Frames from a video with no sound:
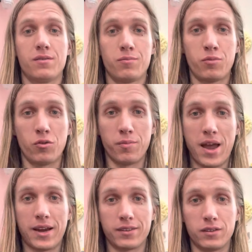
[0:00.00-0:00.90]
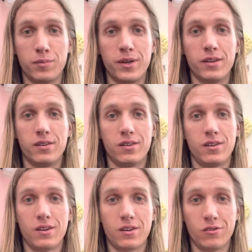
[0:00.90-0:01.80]
pull back a little bit,
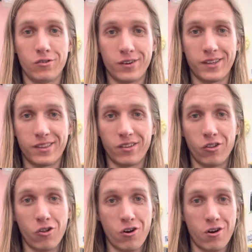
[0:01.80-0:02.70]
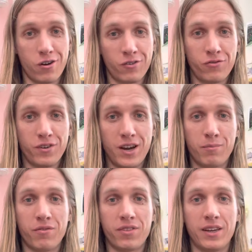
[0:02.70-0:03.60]
look at the long frame
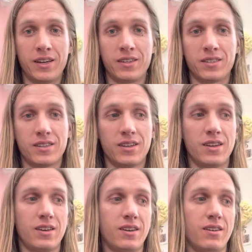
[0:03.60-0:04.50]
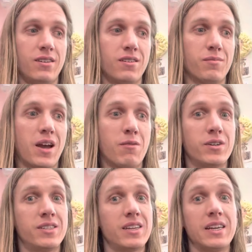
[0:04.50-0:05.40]
of things. I would
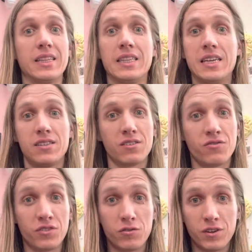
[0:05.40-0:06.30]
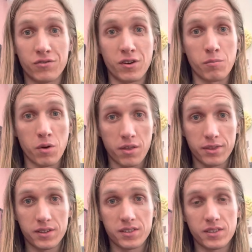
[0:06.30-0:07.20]
say at least a few different
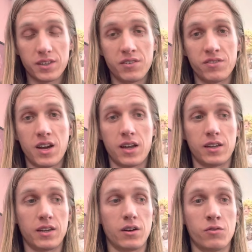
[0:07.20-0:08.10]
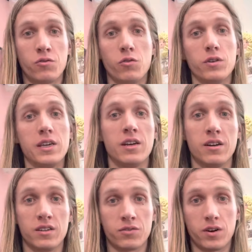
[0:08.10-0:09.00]
months, if not a full year,
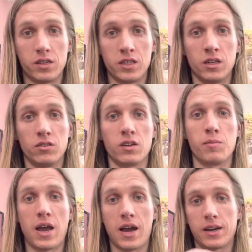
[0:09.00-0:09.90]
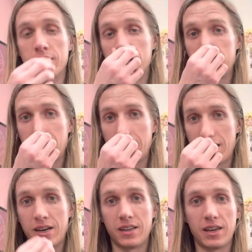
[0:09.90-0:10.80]
as far as you can look back and just
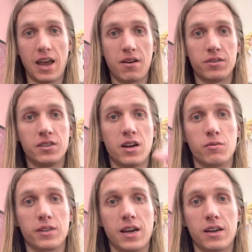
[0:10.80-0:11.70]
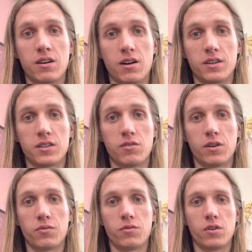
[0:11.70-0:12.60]
average out what that card is
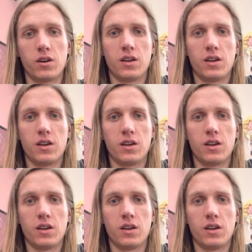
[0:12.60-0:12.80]
going for.